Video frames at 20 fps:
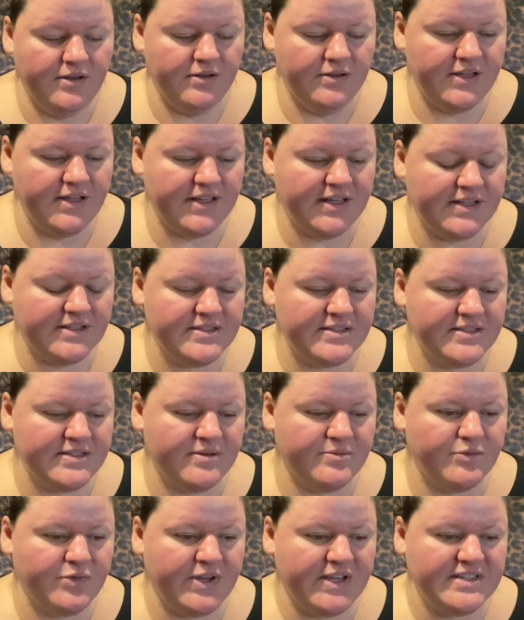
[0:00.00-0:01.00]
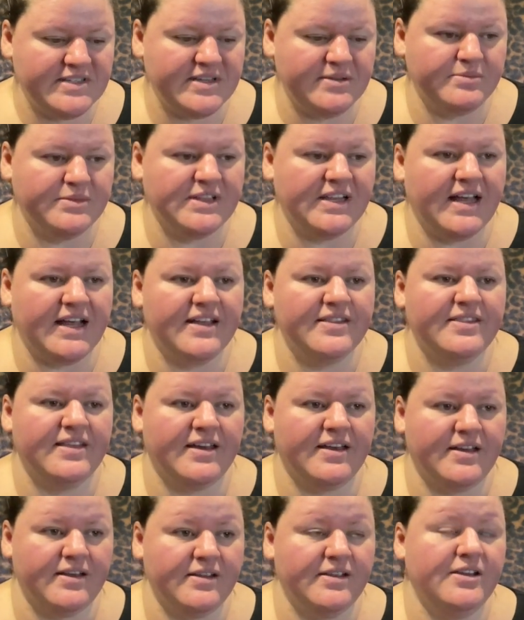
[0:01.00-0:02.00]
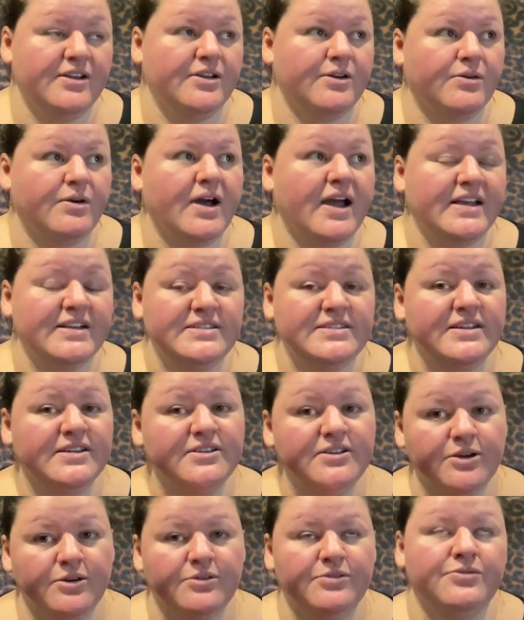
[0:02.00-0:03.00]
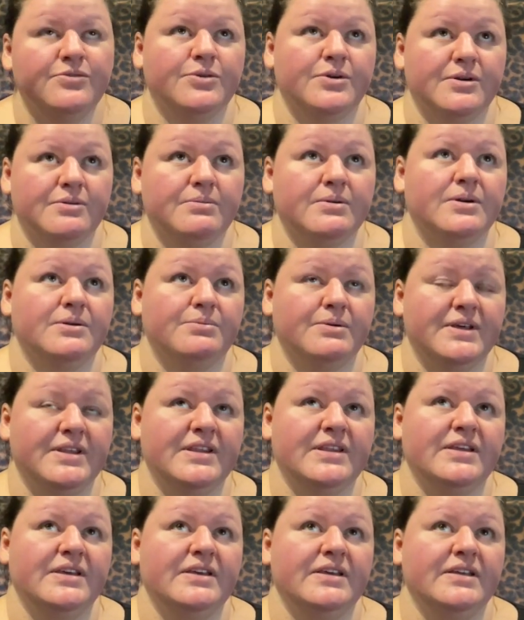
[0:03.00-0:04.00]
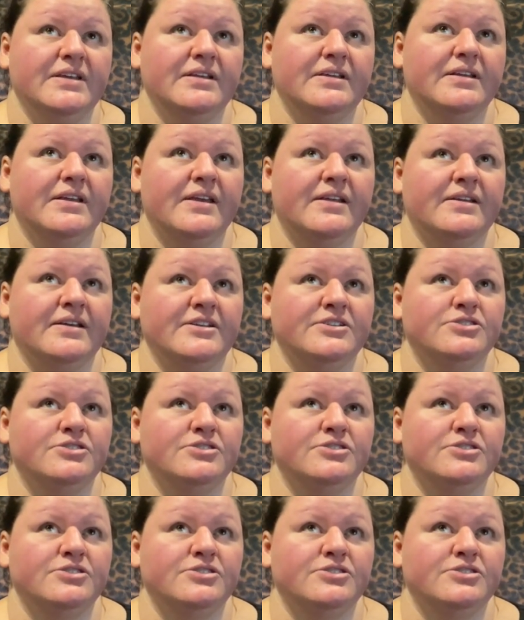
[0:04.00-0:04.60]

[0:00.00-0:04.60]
like, in some ways I'm glad that, you know, I did go forward with it and I